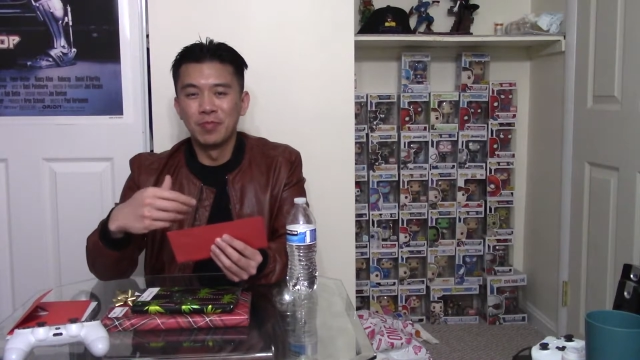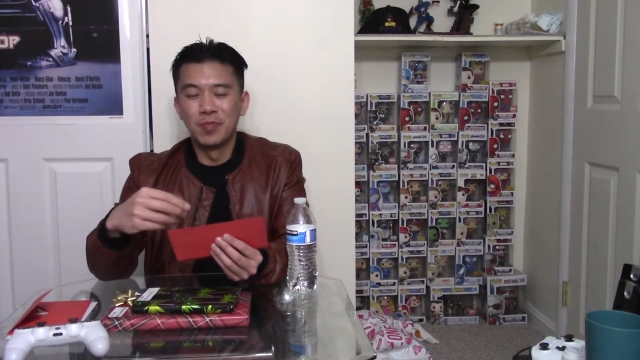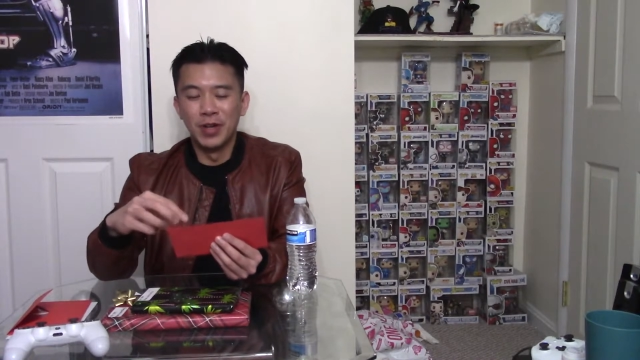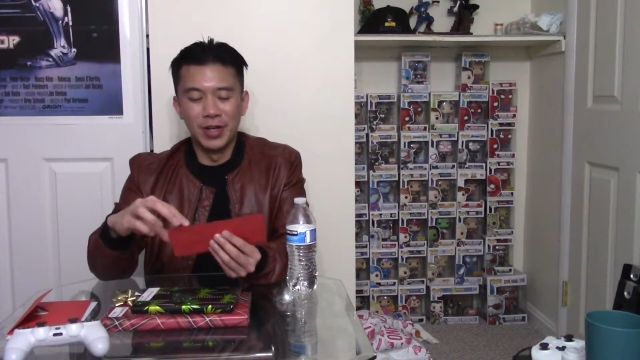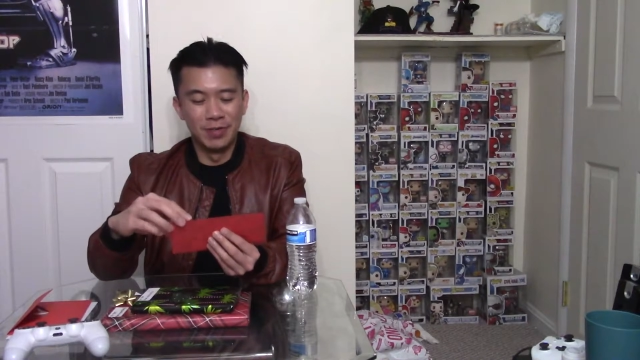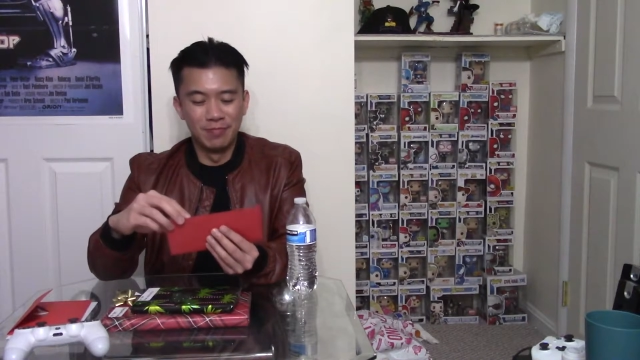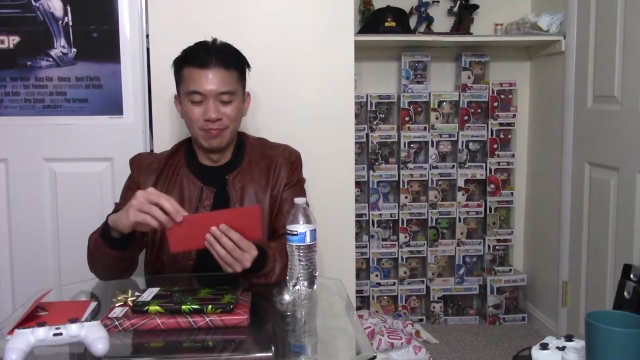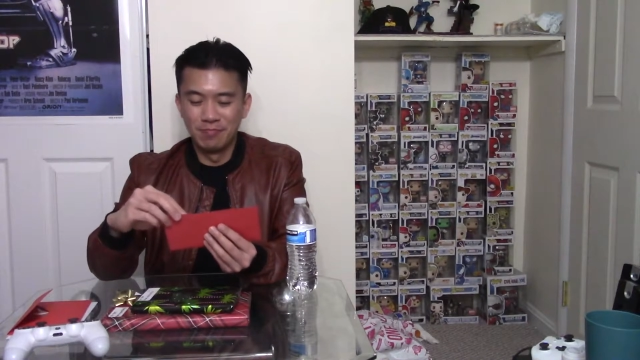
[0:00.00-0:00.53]

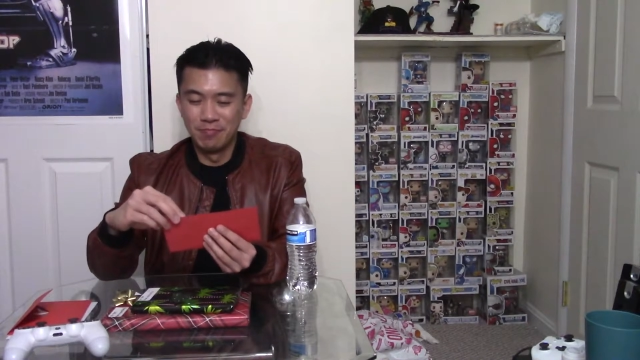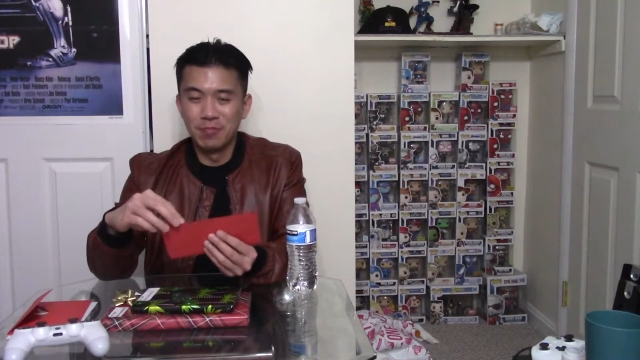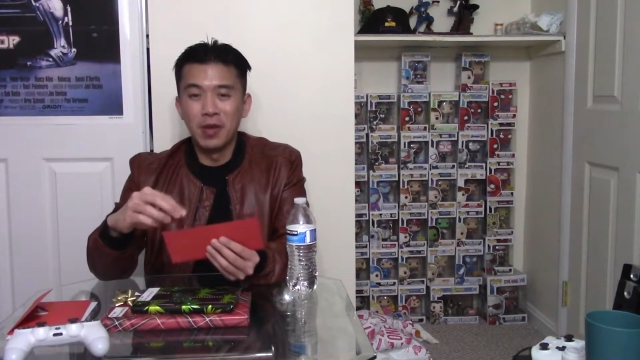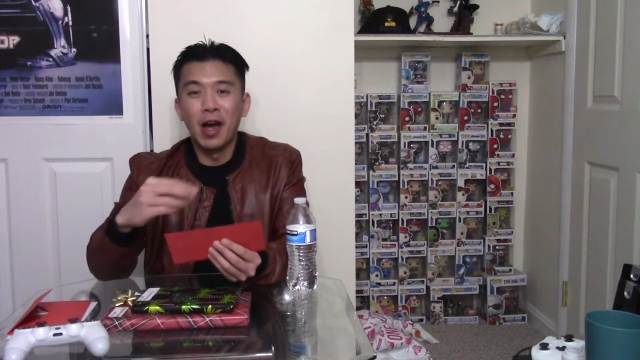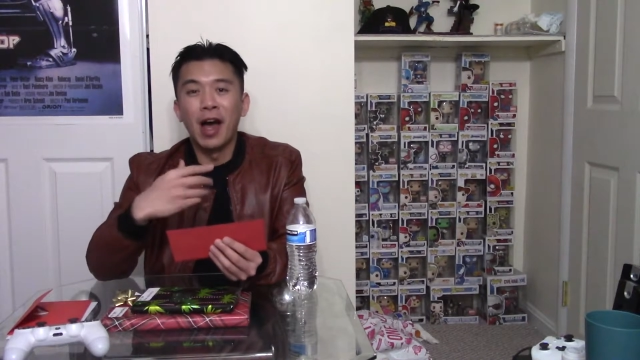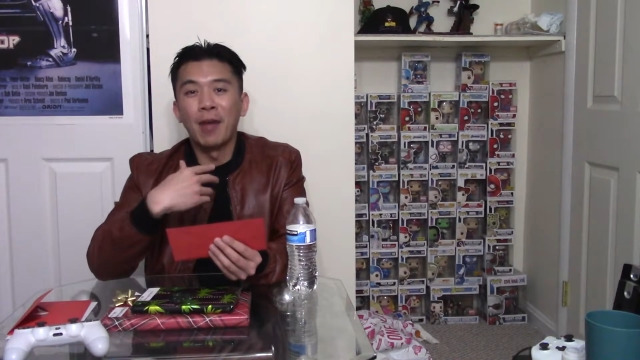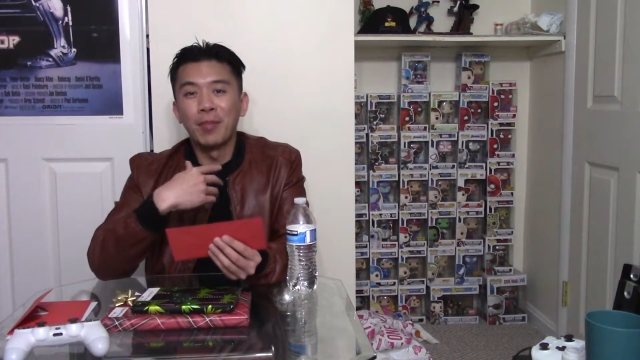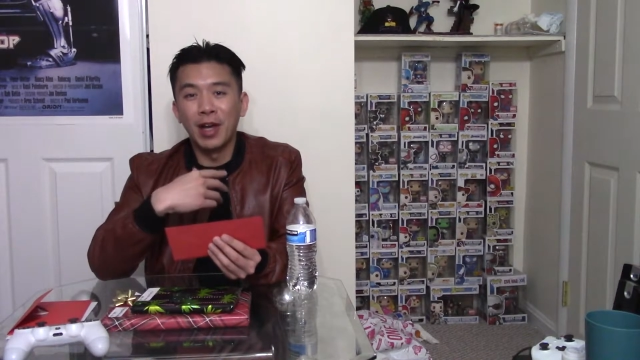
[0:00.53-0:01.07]
But
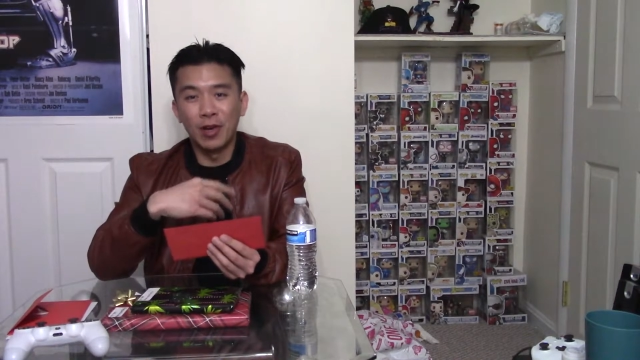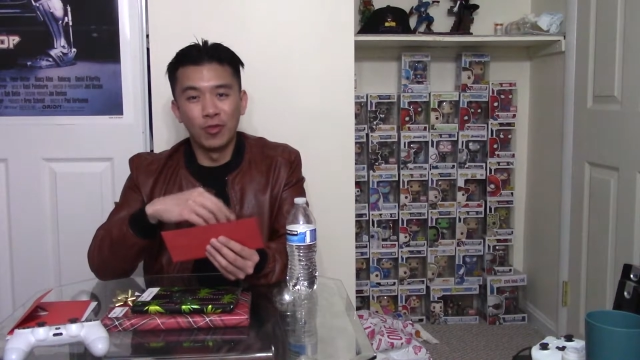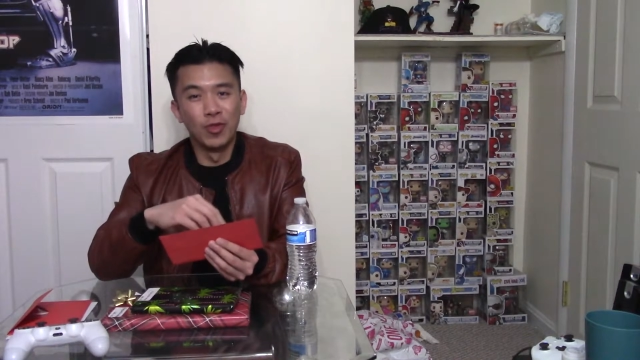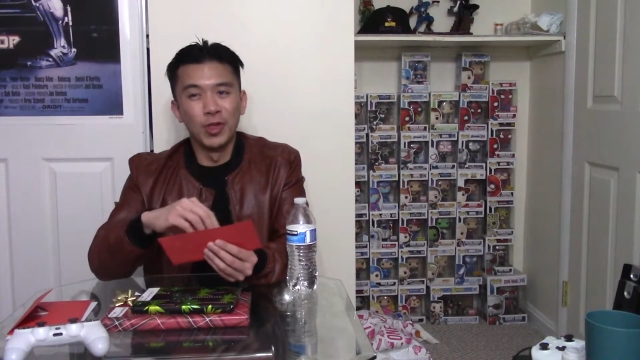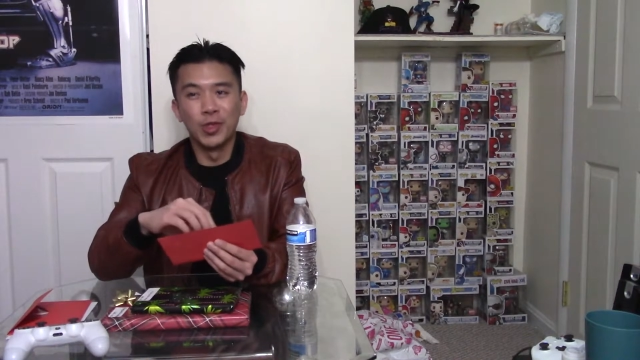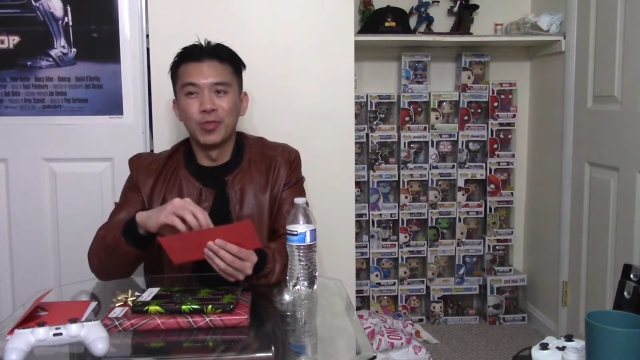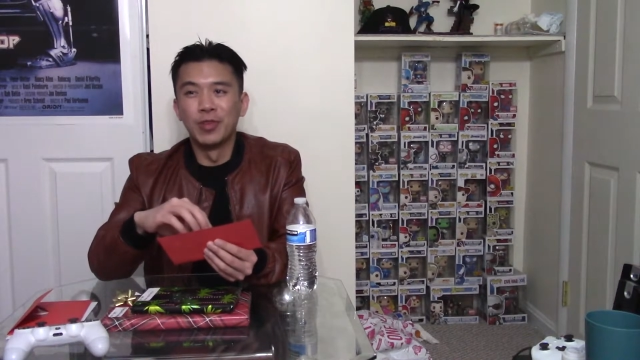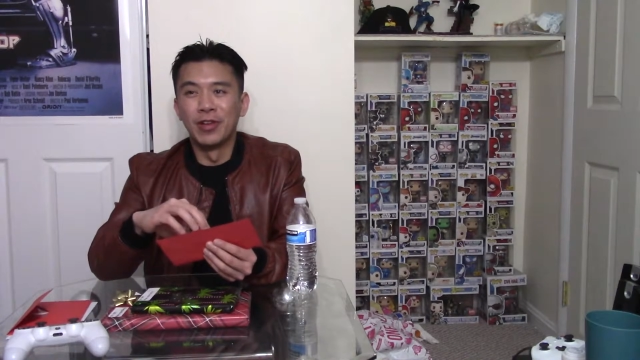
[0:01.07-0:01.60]
I'm not
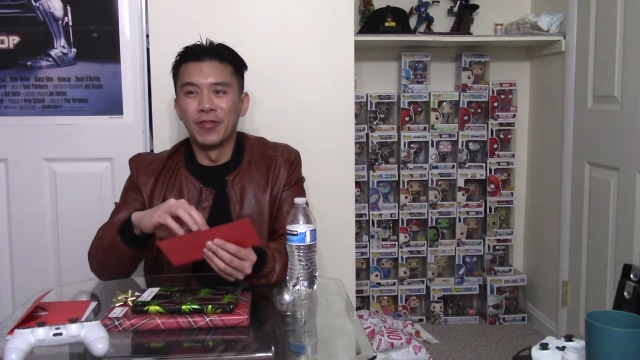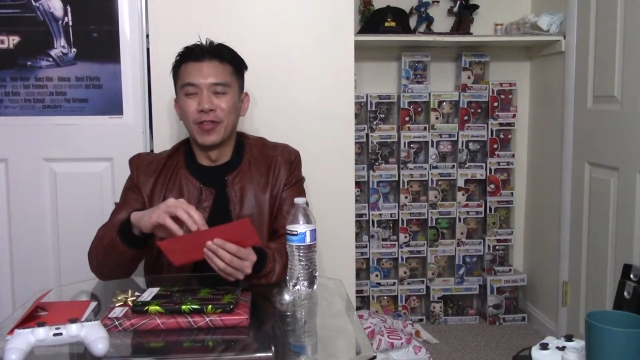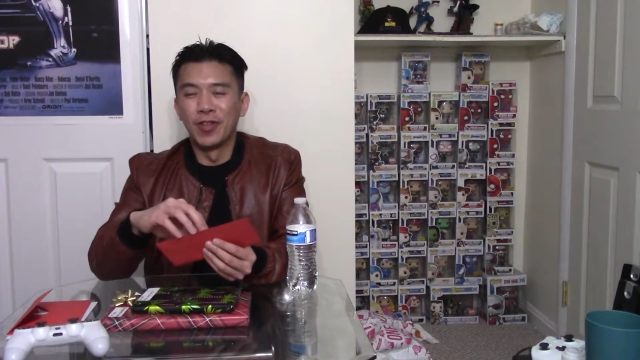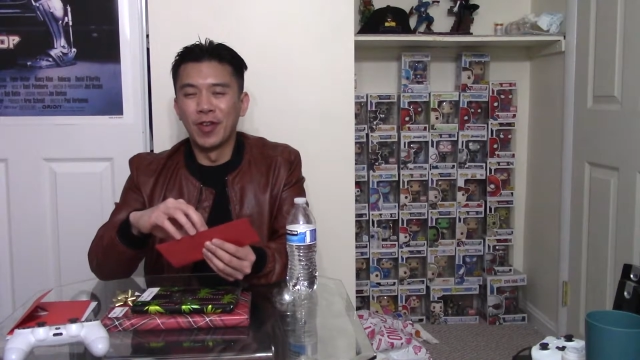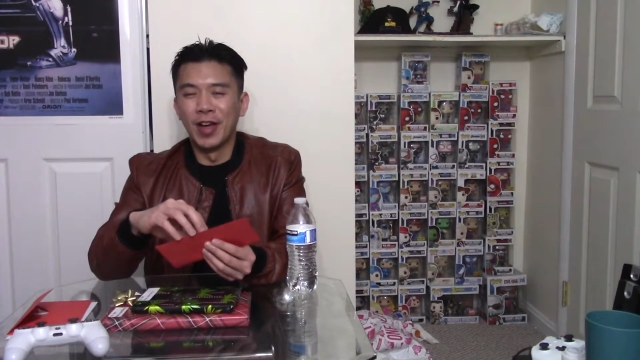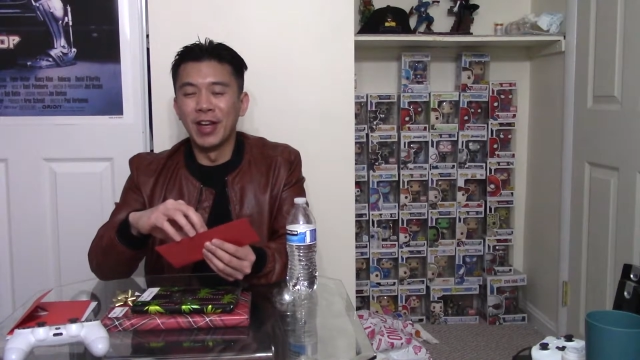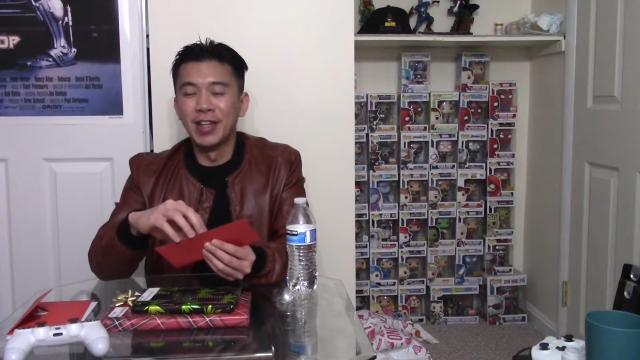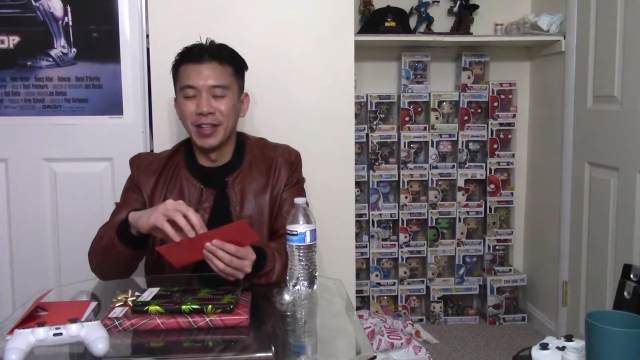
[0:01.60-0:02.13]
Will Smith,
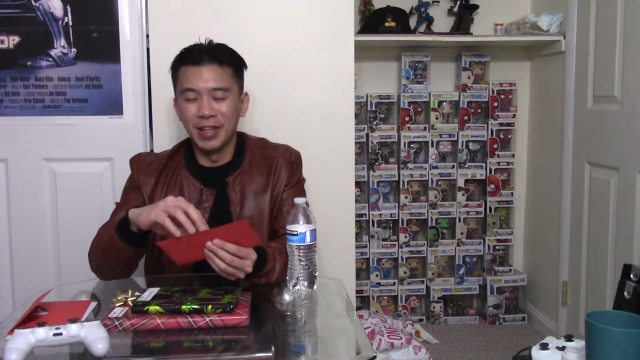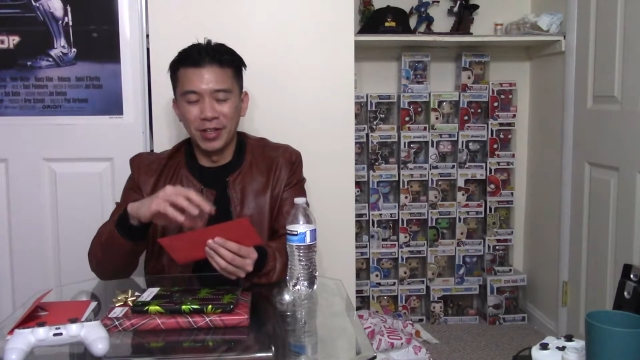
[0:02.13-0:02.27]
alright?